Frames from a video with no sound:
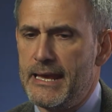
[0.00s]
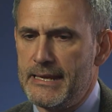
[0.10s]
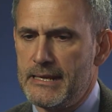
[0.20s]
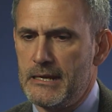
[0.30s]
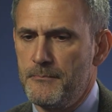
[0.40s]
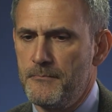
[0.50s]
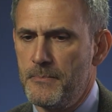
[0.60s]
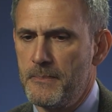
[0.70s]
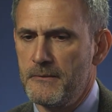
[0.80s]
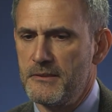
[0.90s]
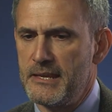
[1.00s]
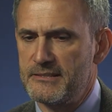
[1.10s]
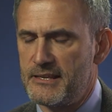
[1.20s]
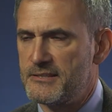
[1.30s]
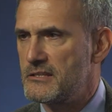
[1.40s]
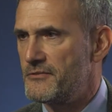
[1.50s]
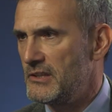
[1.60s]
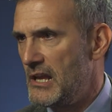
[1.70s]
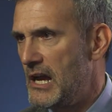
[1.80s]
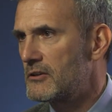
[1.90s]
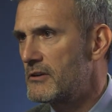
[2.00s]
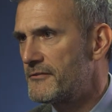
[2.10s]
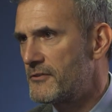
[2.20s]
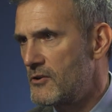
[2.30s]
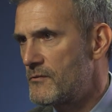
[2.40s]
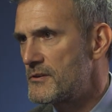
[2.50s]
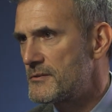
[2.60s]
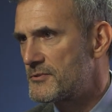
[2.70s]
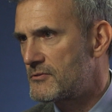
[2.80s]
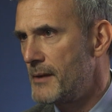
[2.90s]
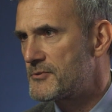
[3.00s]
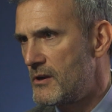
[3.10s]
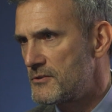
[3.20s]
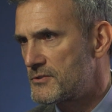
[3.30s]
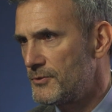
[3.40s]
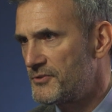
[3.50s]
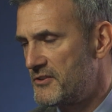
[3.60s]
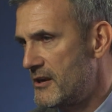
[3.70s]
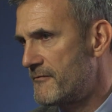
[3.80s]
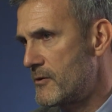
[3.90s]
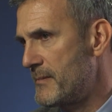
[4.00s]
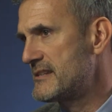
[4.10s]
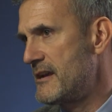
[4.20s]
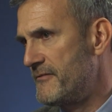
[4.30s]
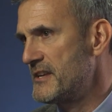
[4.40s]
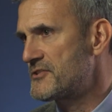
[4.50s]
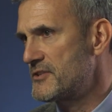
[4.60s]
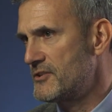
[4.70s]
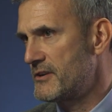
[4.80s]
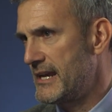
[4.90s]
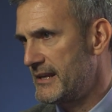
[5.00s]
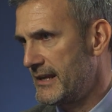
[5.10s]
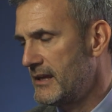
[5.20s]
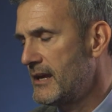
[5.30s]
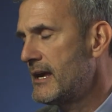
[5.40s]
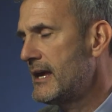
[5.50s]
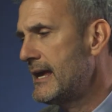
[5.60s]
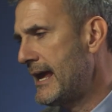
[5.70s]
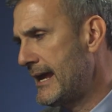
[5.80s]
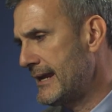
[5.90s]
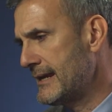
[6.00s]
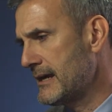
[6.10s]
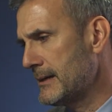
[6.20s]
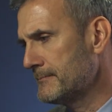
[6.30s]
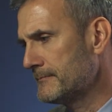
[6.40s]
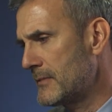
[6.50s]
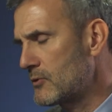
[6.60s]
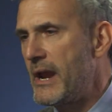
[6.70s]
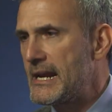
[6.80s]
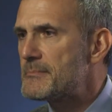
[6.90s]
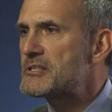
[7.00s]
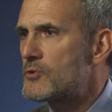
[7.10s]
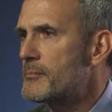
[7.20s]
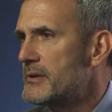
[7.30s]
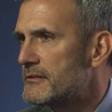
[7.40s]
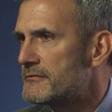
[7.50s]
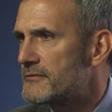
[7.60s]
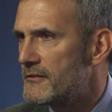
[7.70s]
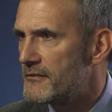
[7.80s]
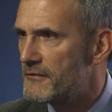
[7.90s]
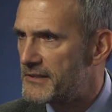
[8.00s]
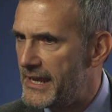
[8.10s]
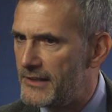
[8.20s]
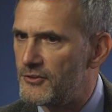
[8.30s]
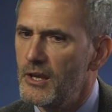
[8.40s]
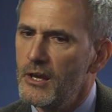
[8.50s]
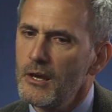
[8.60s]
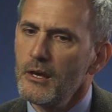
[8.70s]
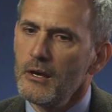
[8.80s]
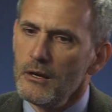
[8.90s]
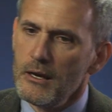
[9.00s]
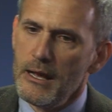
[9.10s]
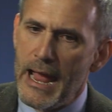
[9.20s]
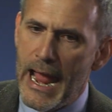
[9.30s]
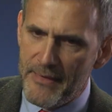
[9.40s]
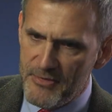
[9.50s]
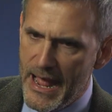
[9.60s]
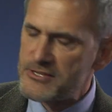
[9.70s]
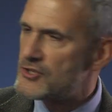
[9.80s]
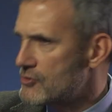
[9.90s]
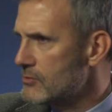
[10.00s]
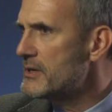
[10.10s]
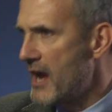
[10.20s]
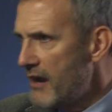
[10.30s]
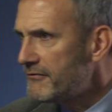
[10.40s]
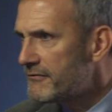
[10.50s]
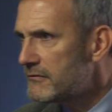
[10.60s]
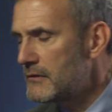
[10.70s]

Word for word: a um, the existence of a lottery for oversubscribed charter schools, that therefore, by definition, you're getting a, um, a random assortment of, of, of kids. And that's true enough.